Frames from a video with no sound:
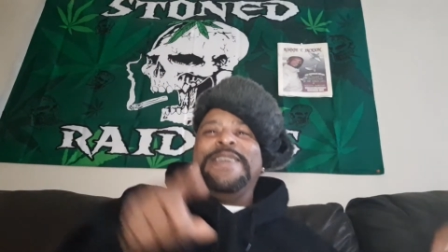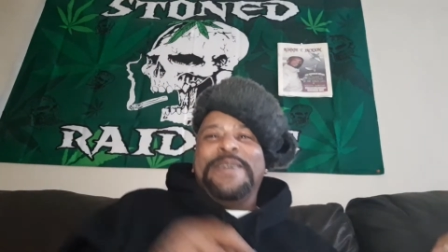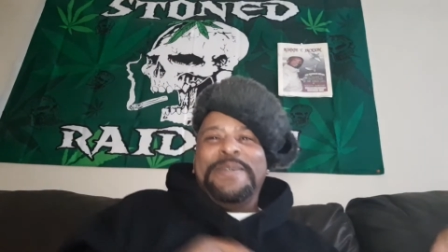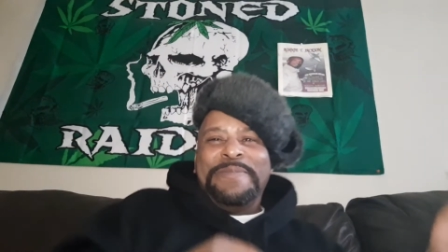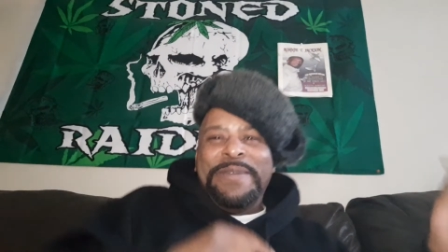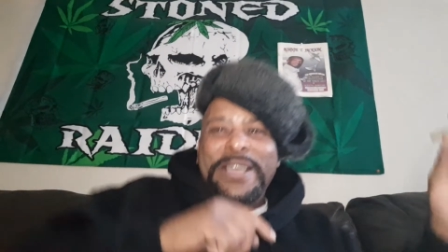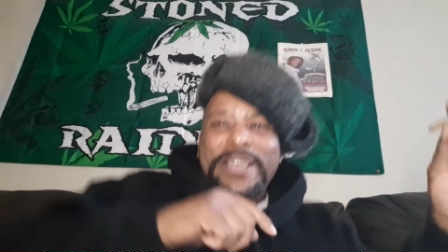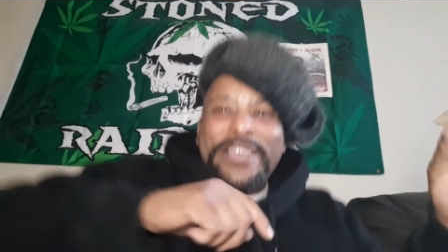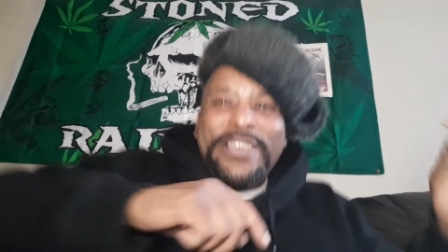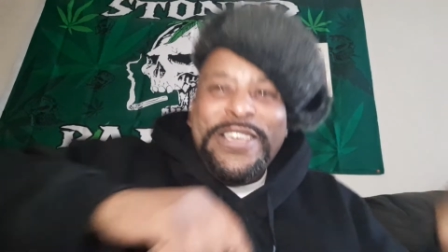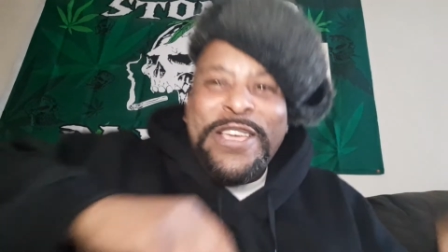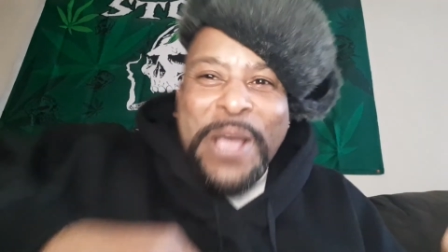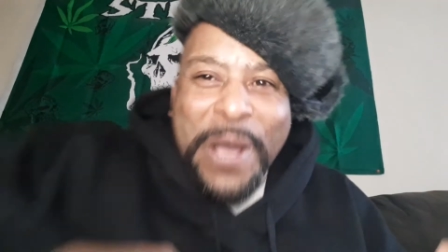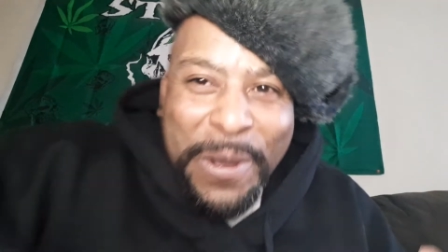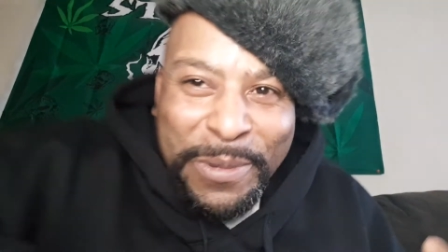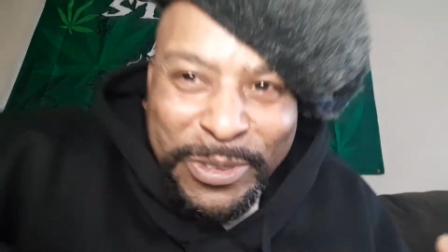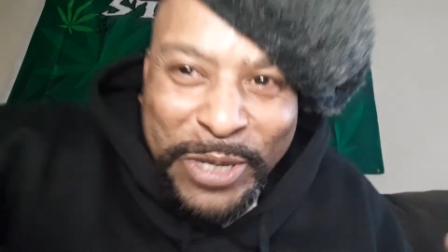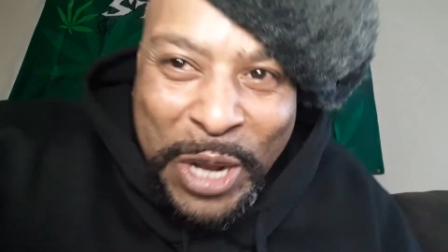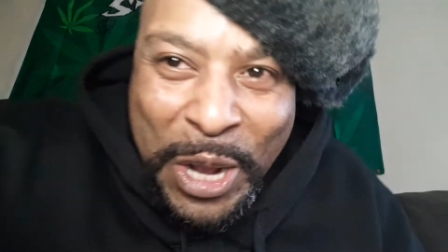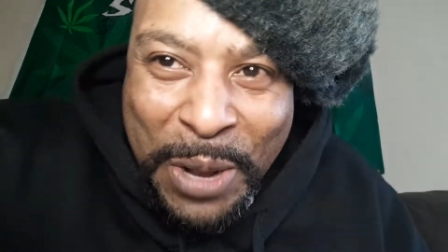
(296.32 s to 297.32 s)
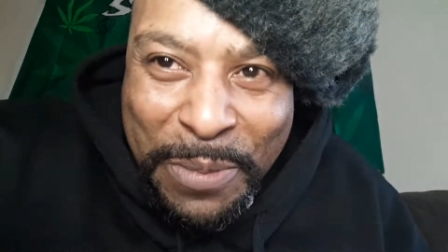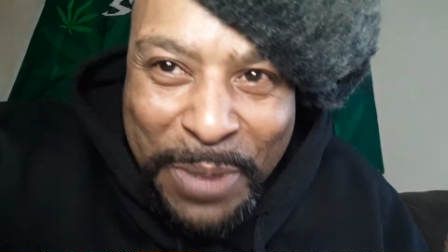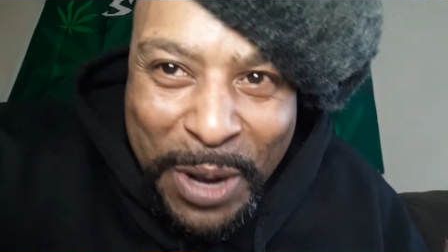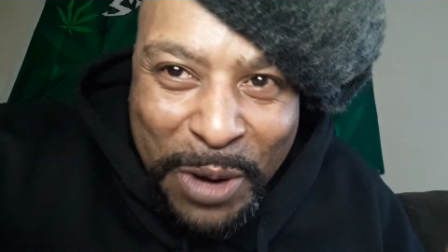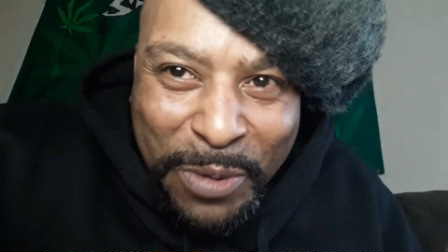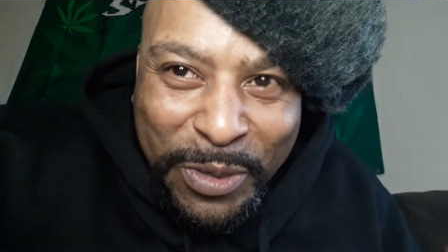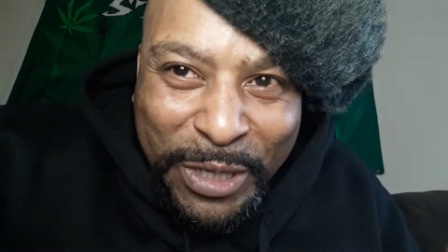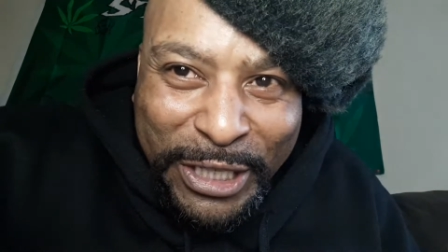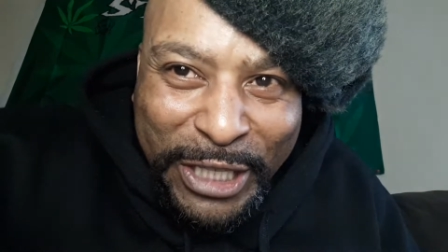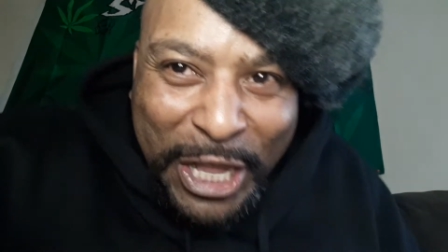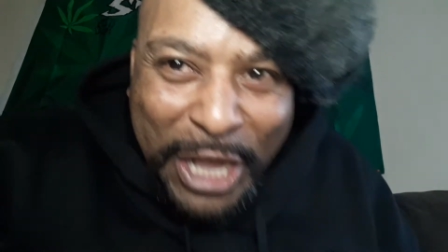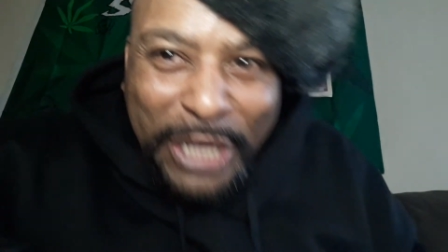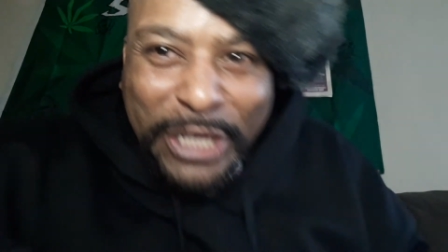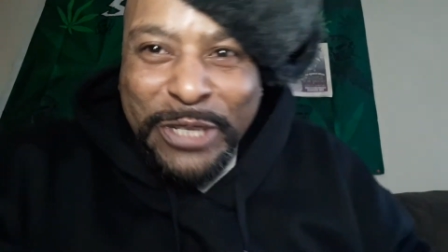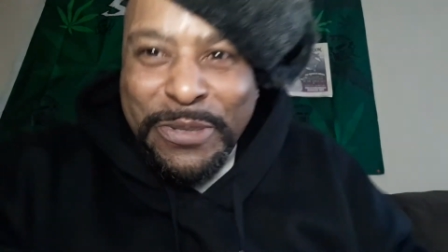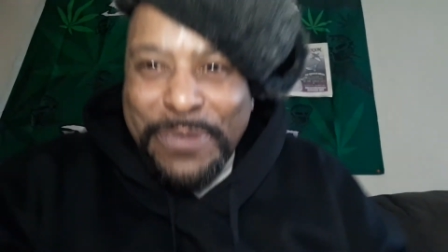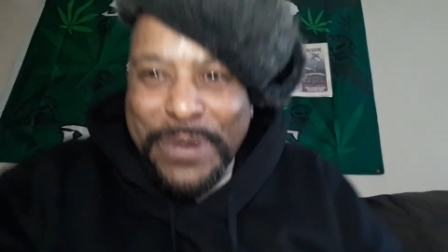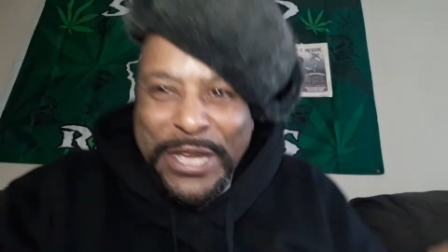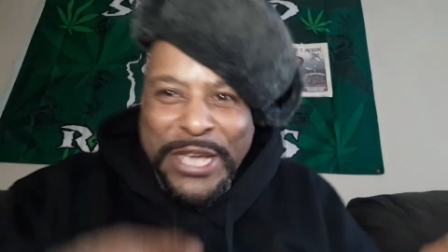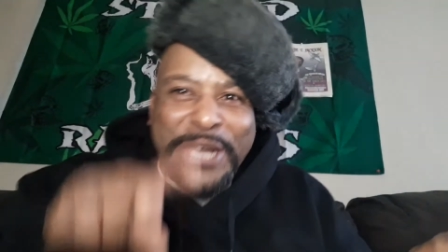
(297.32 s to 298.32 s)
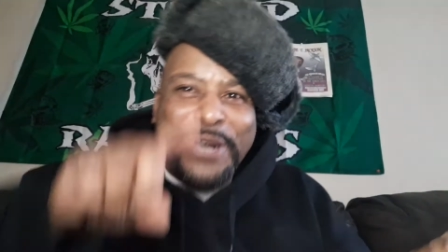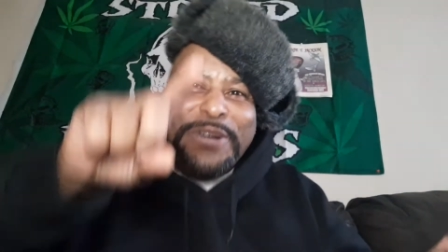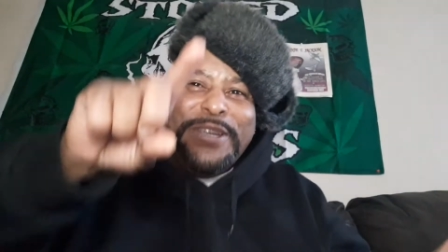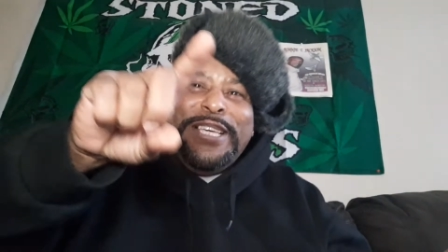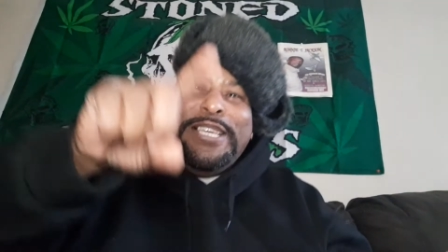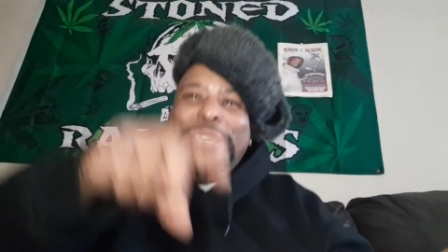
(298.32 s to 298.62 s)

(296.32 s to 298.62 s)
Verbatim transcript: know, you know what I'm talking about? What's that smell? You